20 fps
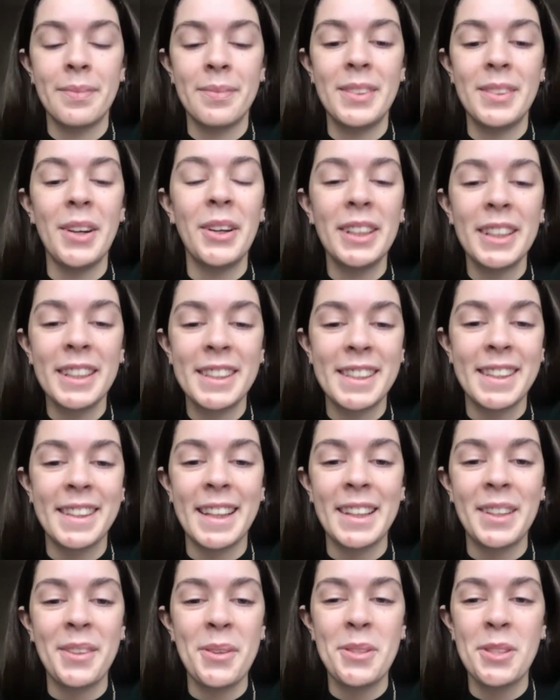Darlington,
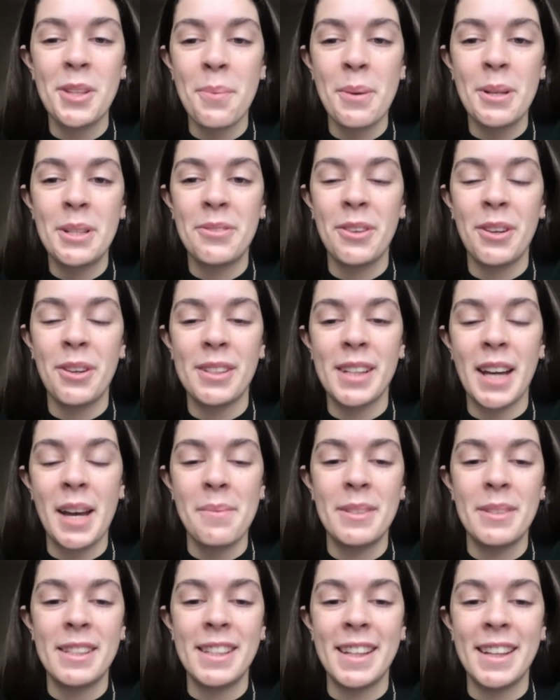thank you so much for your
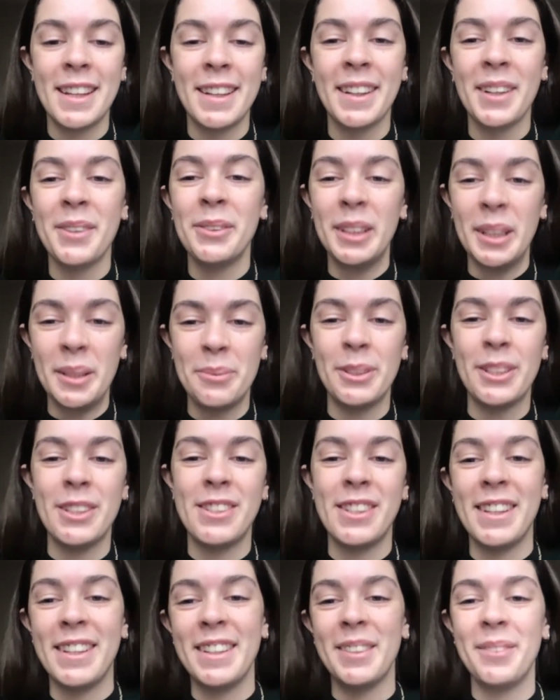time today. I really
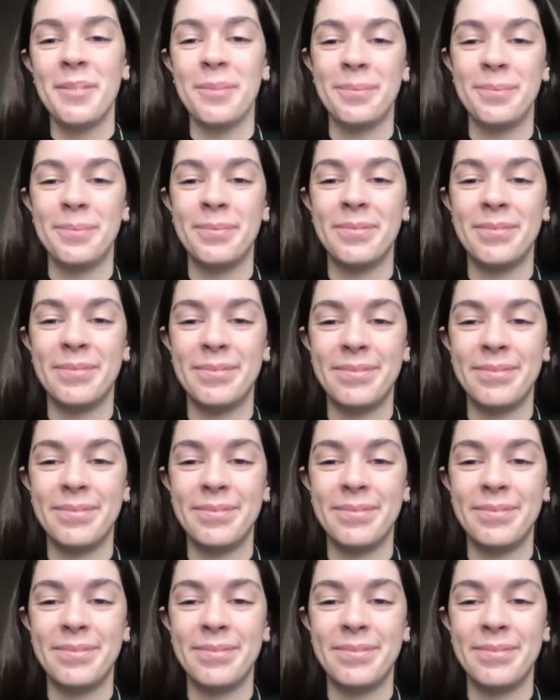appreciate it.